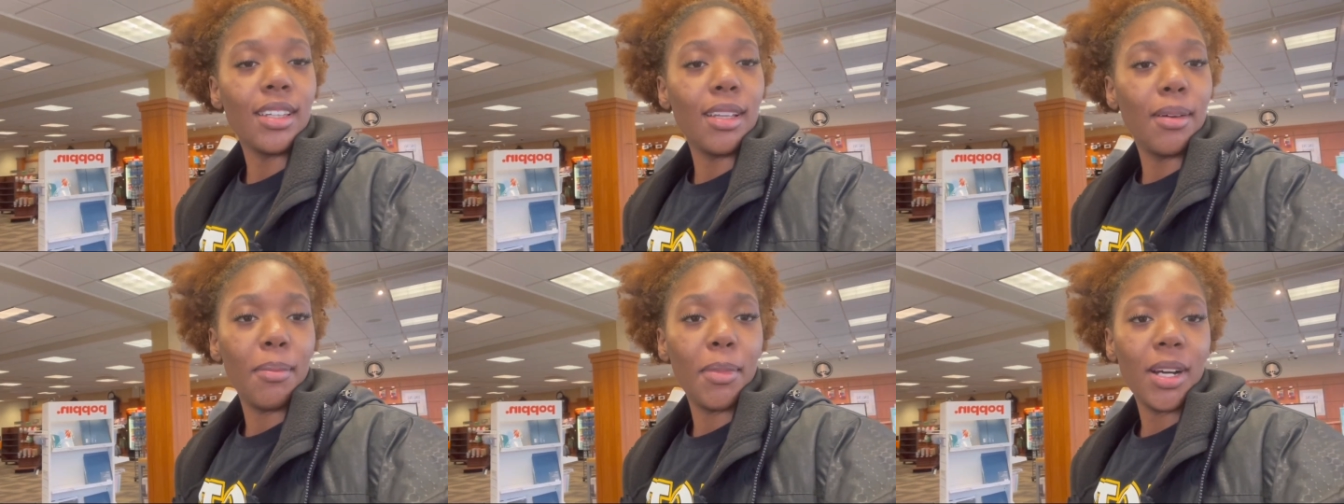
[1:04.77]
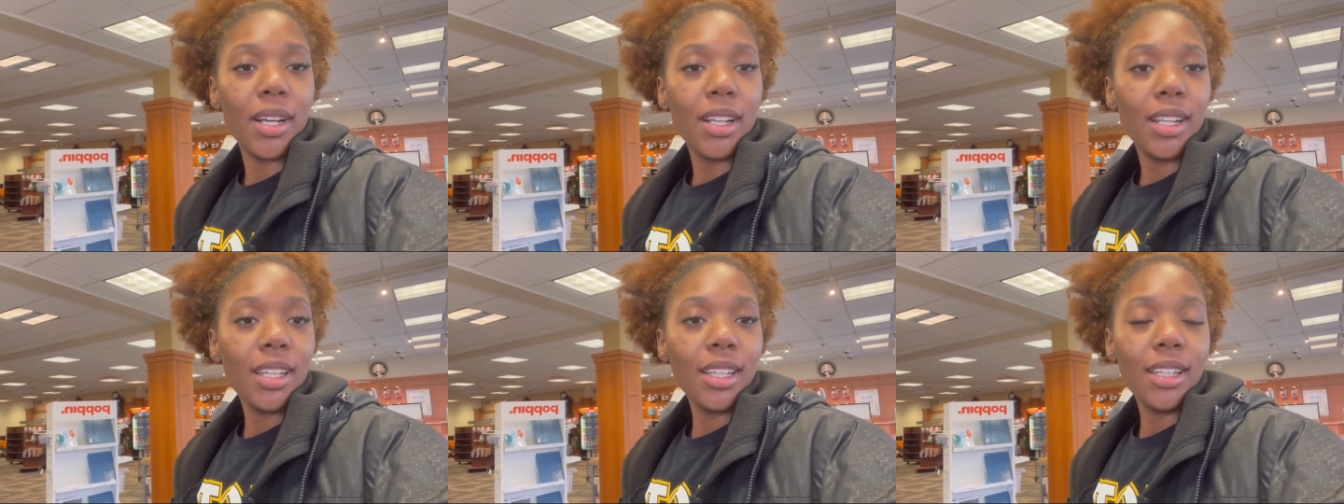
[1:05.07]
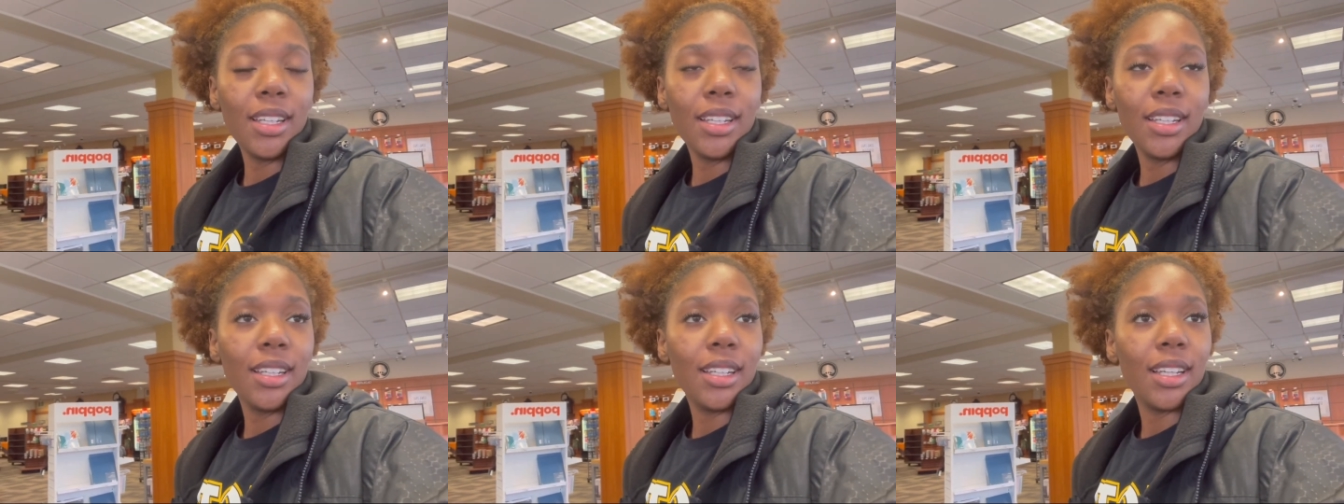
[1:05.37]
the
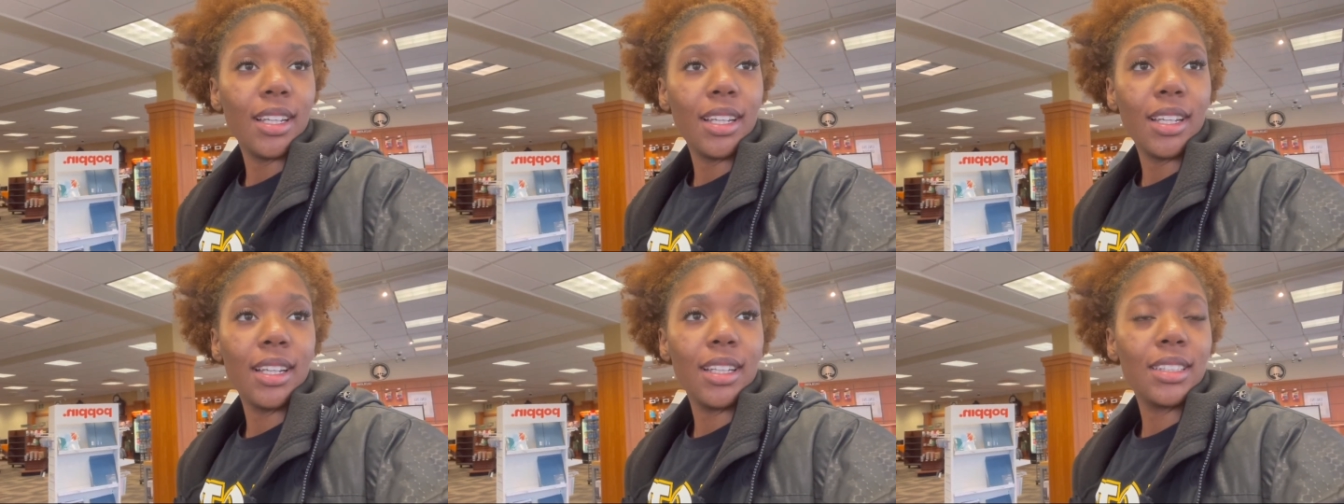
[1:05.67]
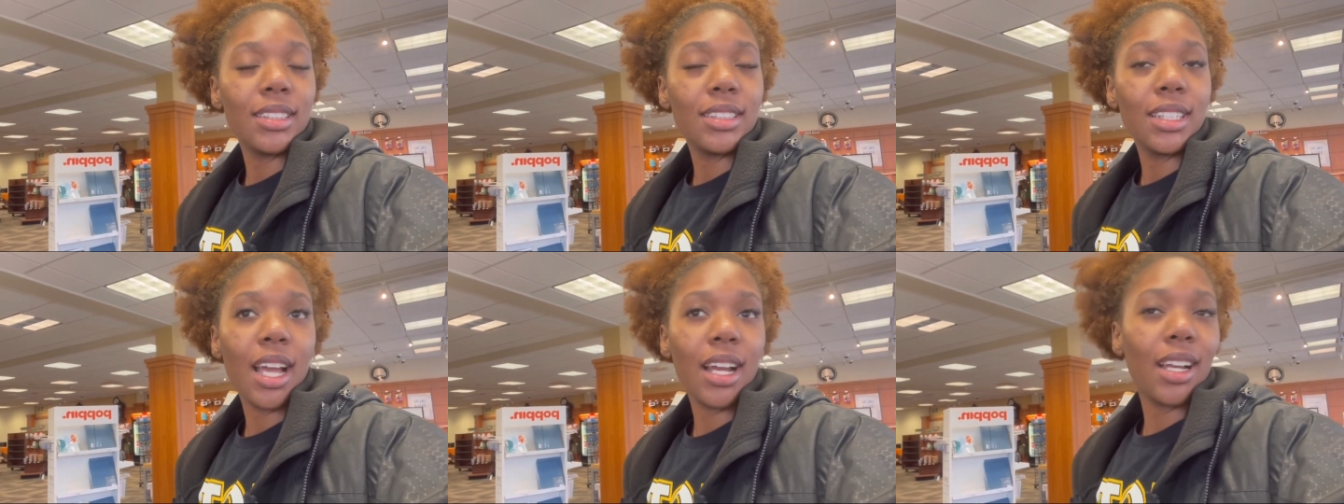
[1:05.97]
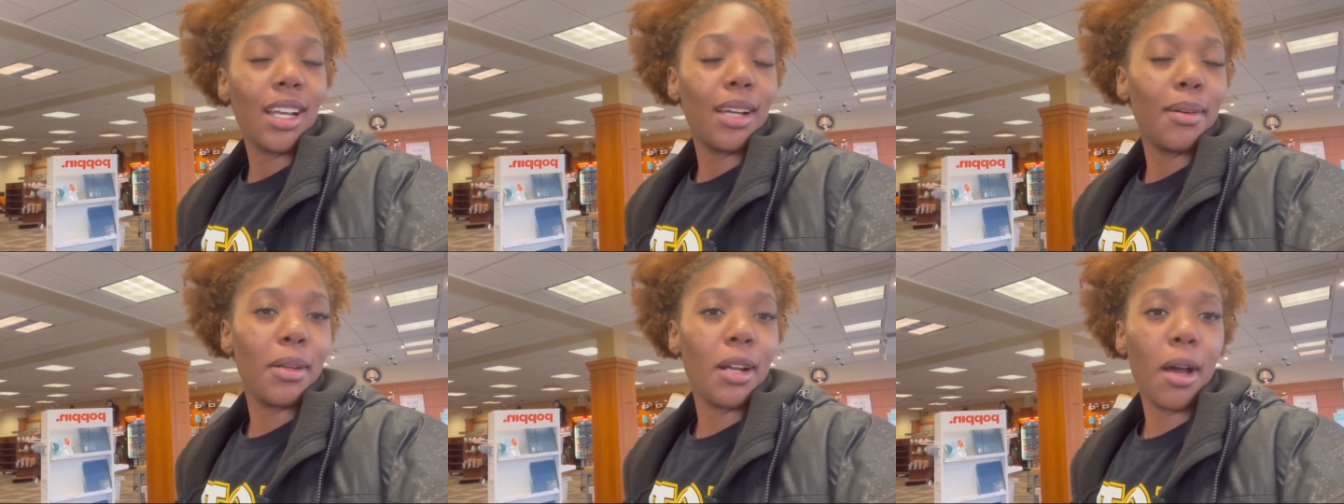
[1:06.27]
money is not
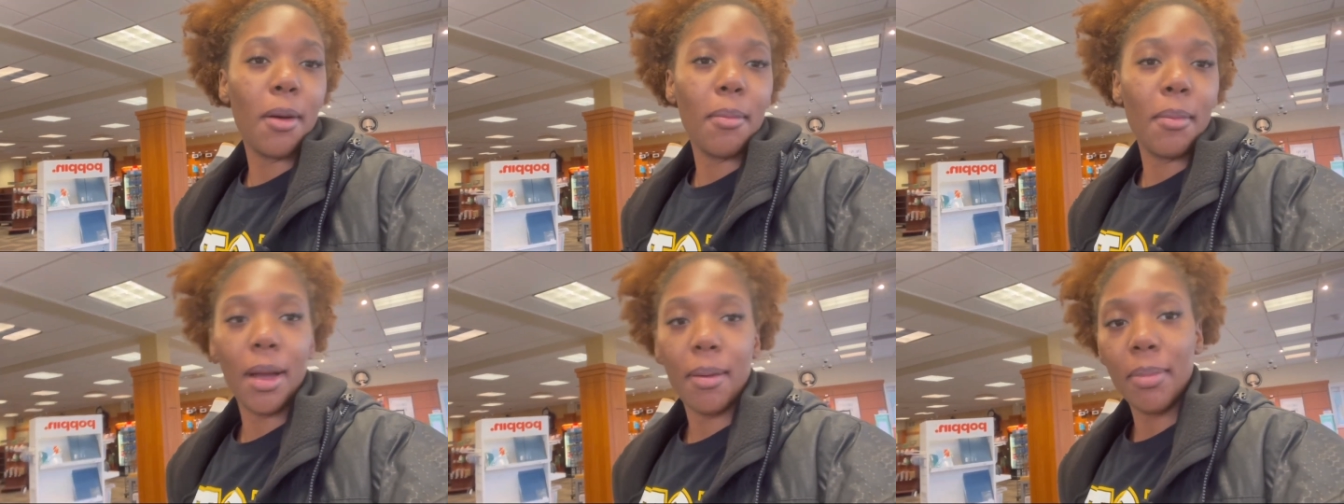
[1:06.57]
coming out my